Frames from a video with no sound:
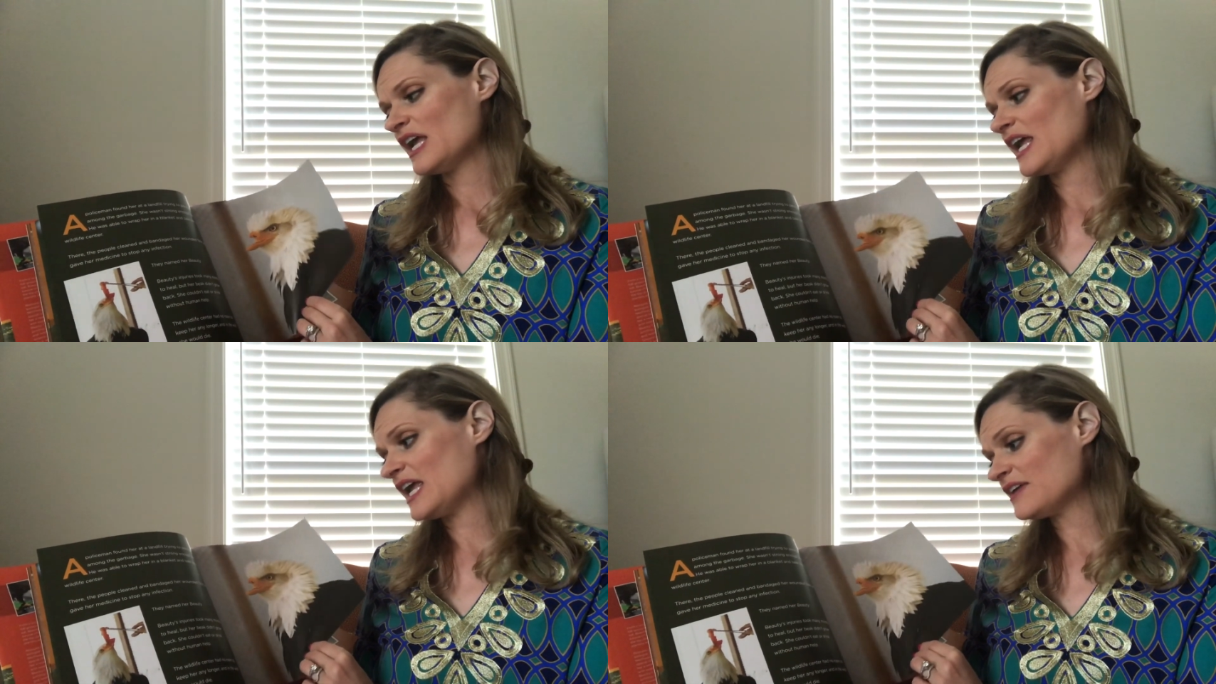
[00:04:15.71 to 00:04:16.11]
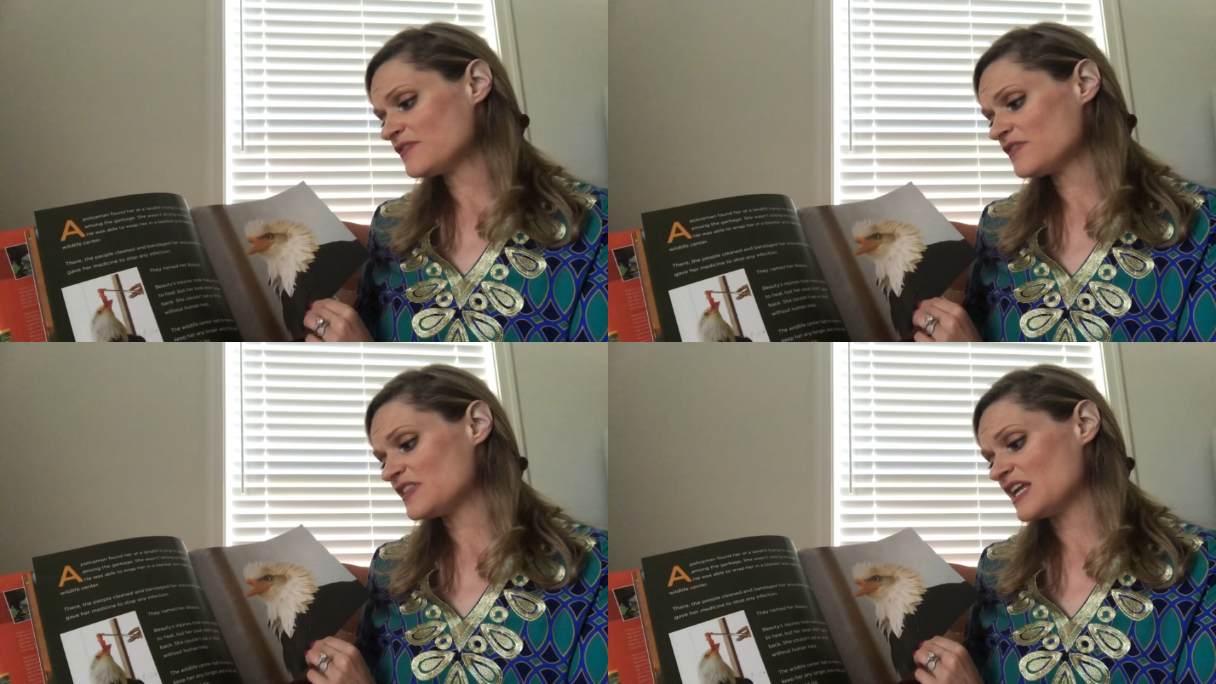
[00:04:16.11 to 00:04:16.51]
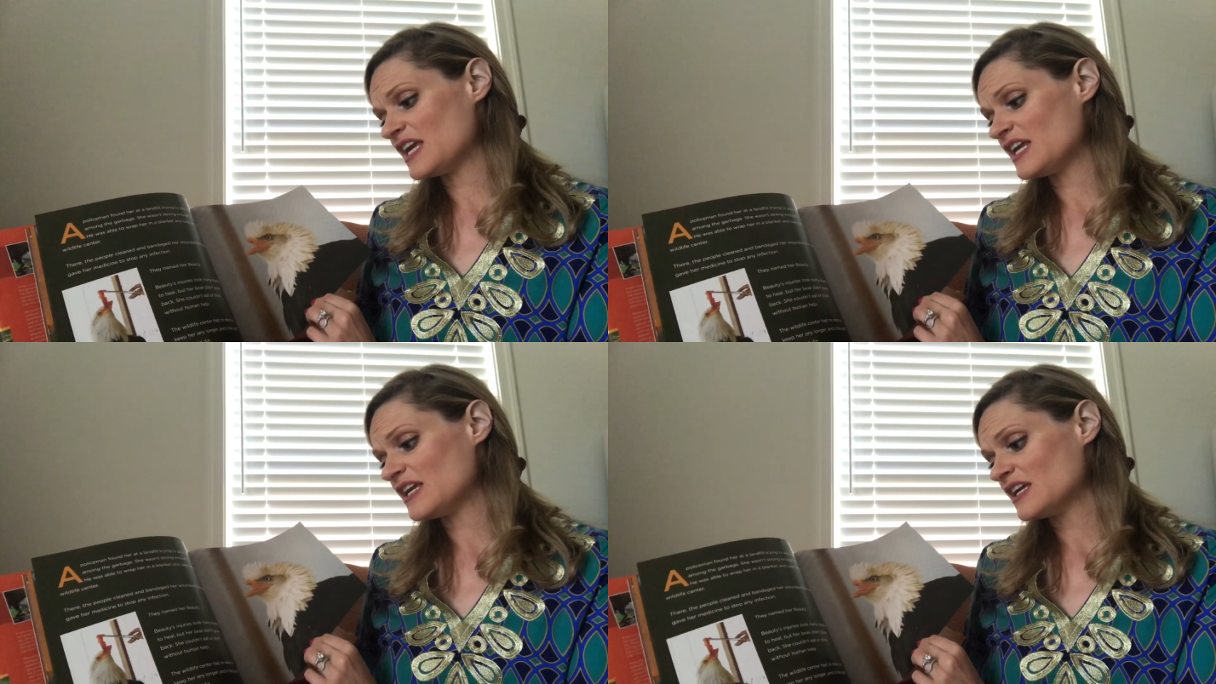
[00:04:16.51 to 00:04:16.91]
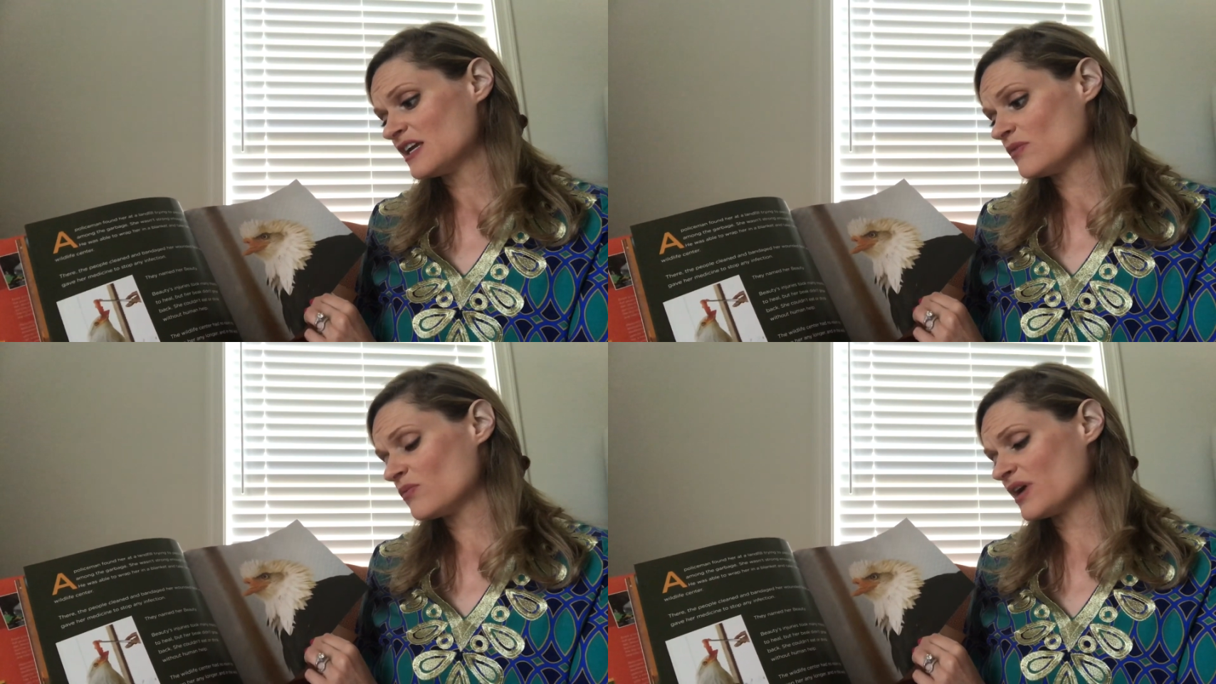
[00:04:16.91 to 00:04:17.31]
If they
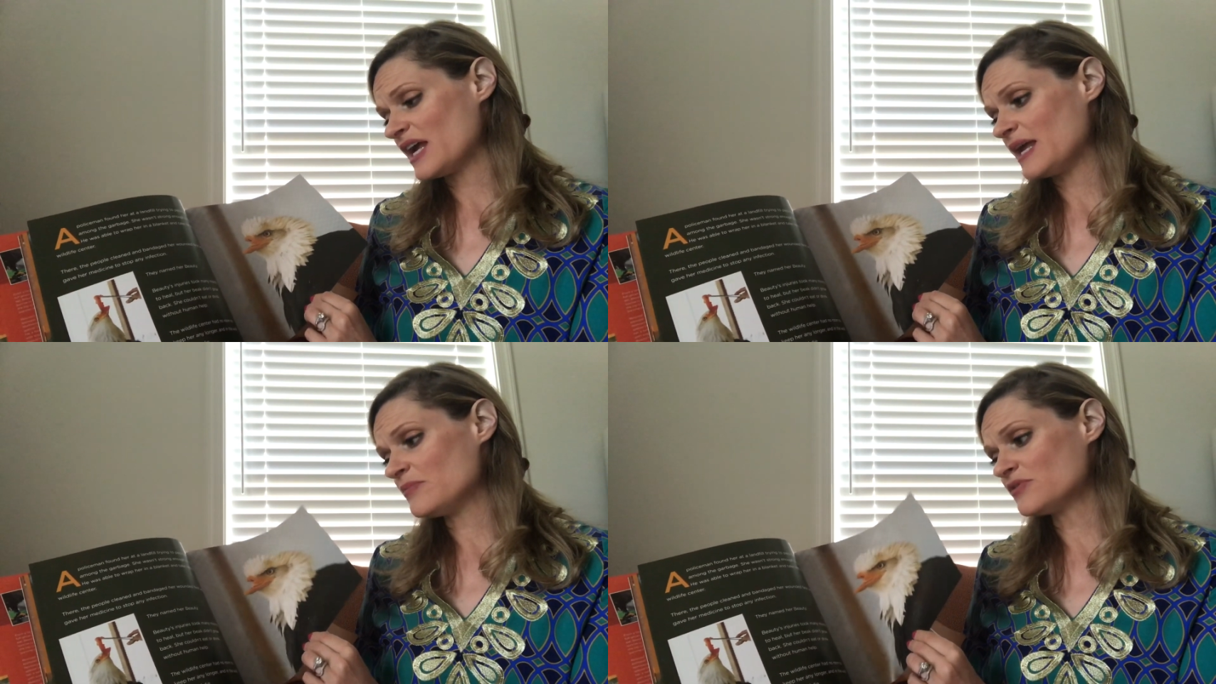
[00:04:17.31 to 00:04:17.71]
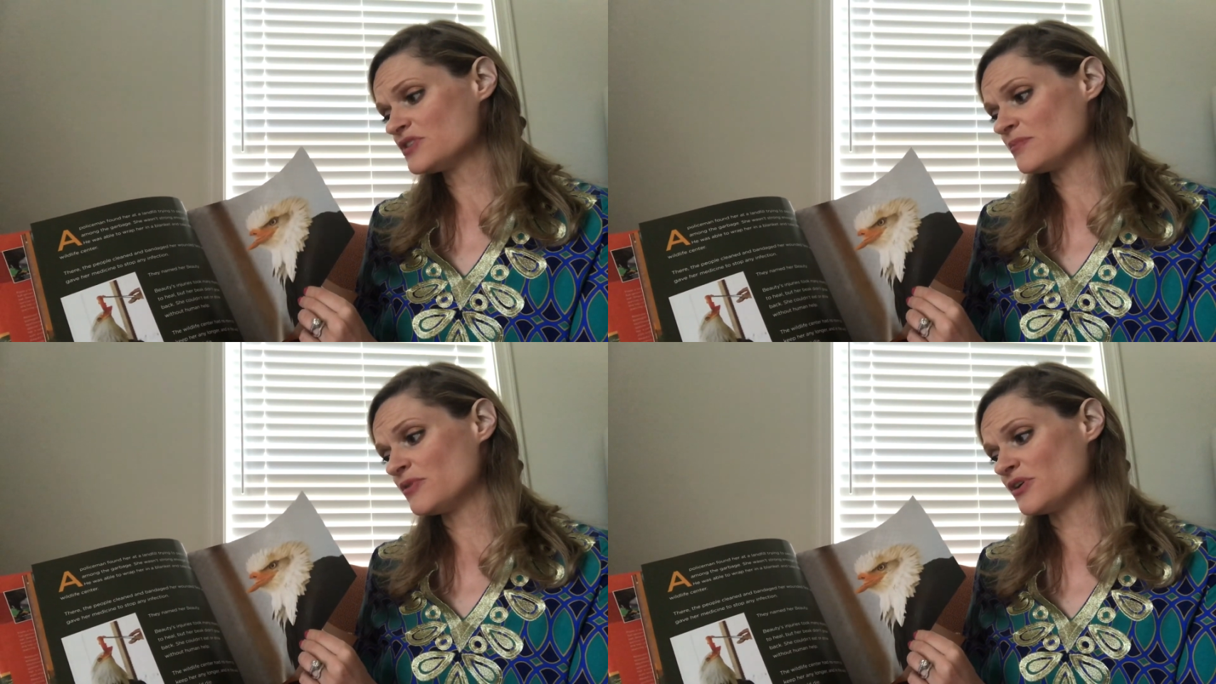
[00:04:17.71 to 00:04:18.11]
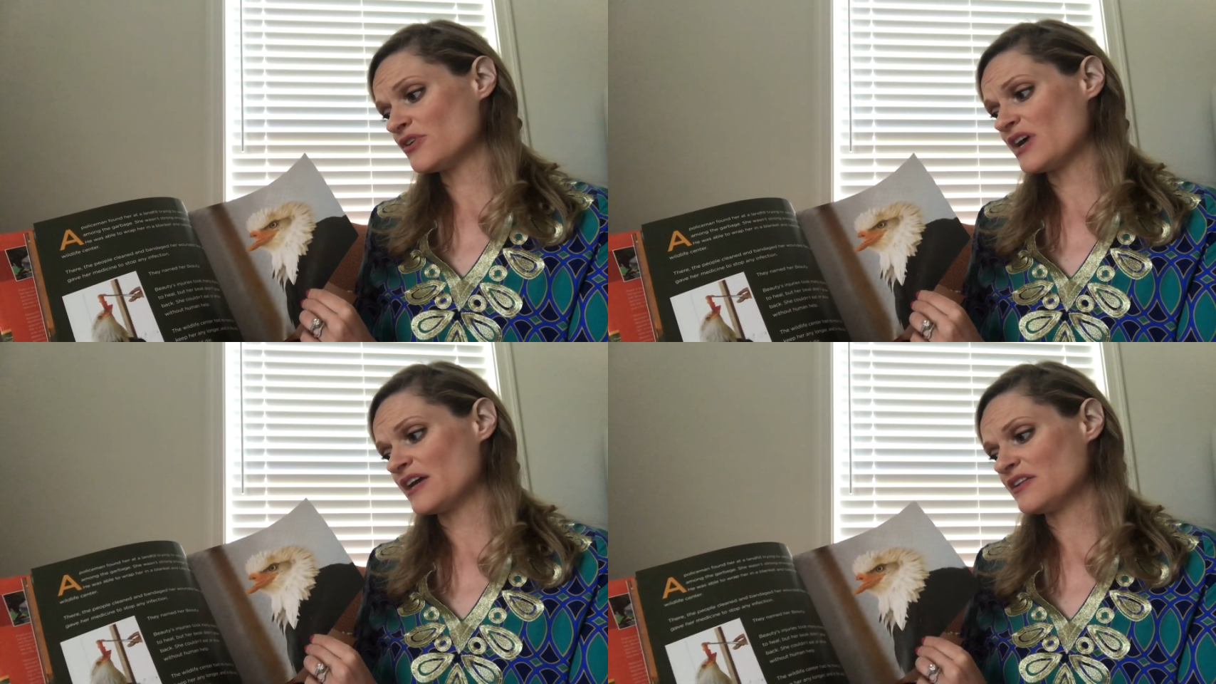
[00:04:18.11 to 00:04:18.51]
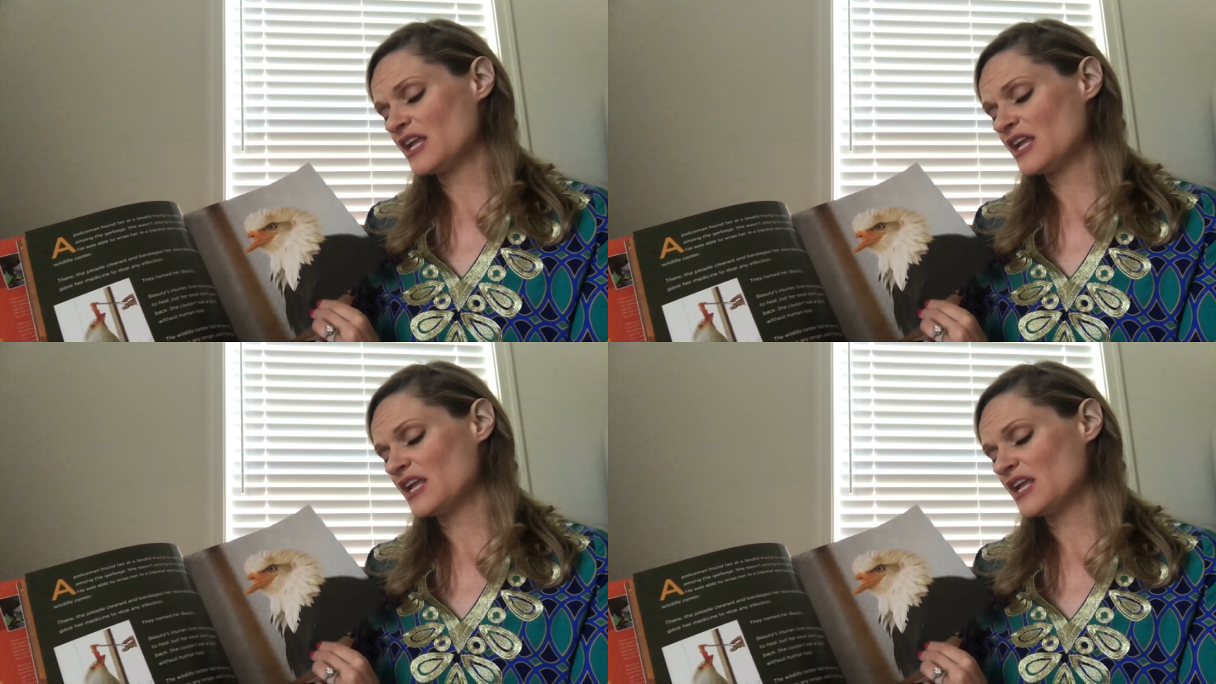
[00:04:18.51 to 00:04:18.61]
were able to put her out